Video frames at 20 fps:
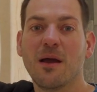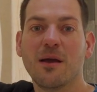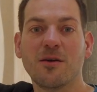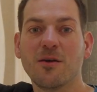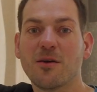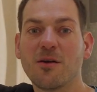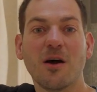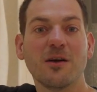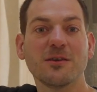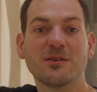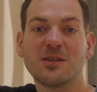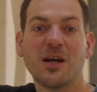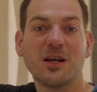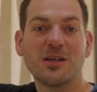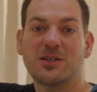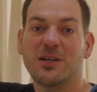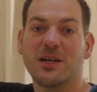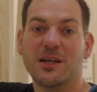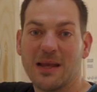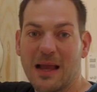You can't
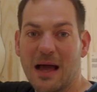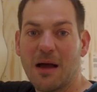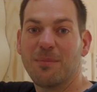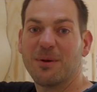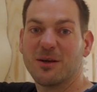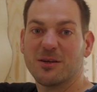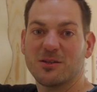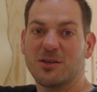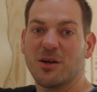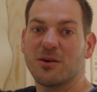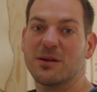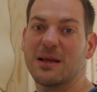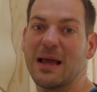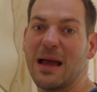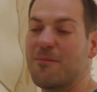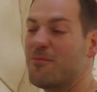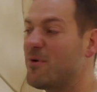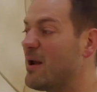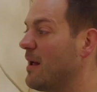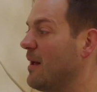touch it now because you're on
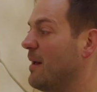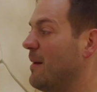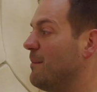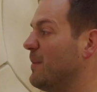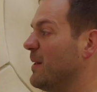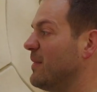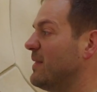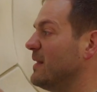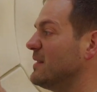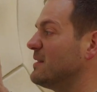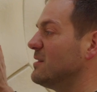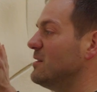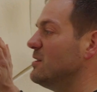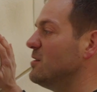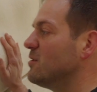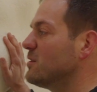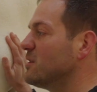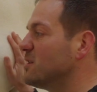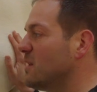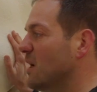camera, but this
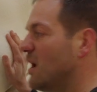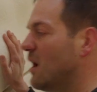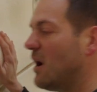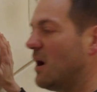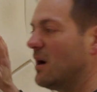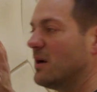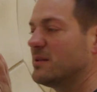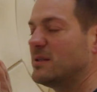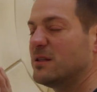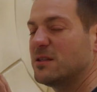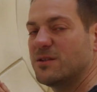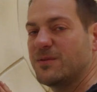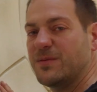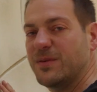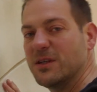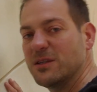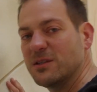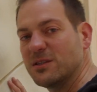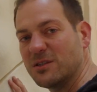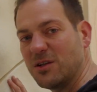looks, this
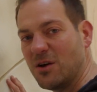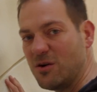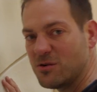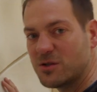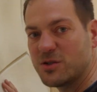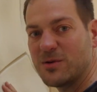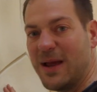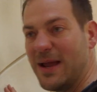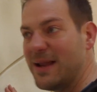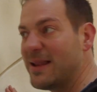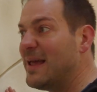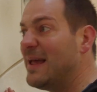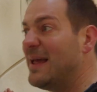feels so great.